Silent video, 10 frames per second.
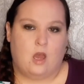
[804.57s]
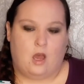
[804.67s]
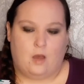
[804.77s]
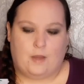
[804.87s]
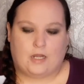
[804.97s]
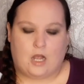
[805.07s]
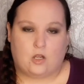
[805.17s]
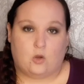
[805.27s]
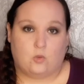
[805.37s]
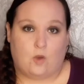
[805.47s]
I got
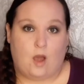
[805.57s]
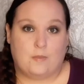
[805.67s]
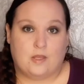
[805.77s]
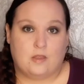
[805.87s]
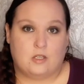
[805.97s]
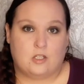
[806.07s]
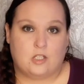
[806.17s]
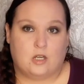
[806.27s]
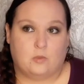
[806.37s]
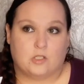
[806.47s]
Kohlrabi this
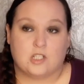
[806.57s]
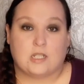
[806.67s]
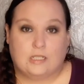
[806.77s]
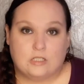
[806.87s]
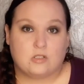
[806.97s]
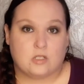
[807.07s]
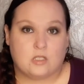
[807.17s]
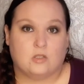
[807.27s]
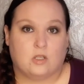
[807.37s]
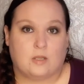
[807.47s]
year, which is an
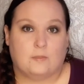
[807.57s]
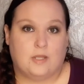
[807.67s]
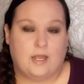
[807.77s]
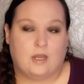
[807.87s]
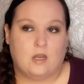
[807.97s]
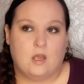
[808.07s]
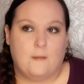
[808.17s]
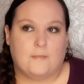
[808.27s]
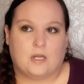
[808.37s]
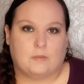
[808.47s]
interesting looking plant,
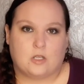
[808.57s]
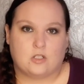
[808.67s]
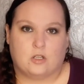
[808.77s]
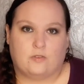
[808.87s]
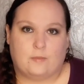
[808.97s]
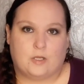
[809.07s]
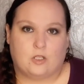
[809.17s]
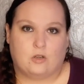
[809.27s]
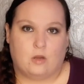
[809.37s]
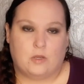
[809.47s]
but I'm not sure if I'm going to
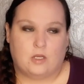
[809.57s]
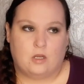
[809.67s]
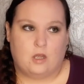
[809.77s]
grow it.